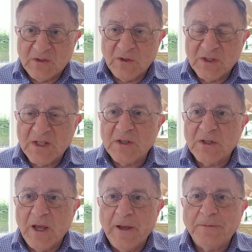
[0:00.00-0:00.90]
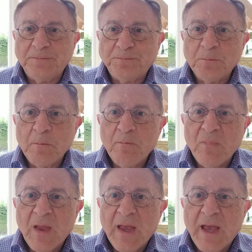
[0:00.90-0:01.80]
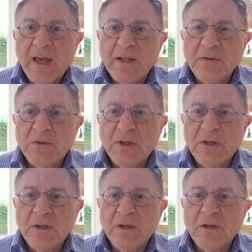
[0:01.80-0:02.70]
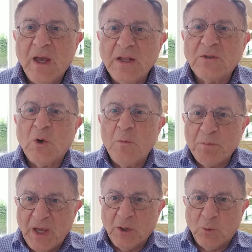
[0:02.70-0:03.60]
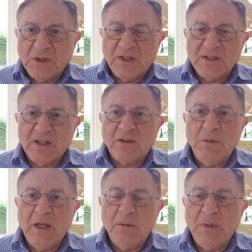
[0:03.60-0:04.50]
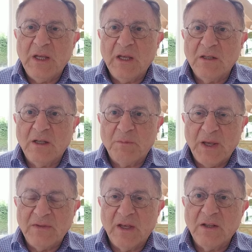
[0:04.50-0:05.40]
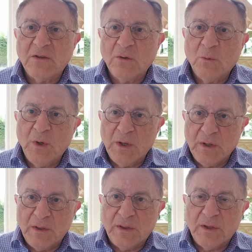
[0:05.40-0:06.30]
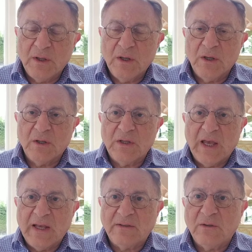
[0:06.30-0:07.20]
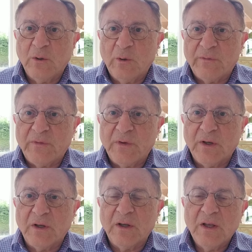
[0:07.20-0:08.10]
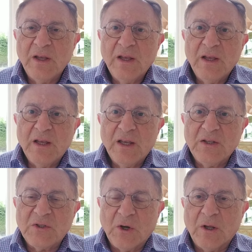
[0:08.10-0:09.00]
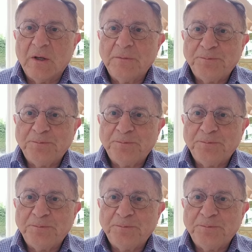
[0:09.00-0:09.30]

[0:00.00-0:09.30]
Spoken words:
Syria and compare what does it mean being independent with that of Israel.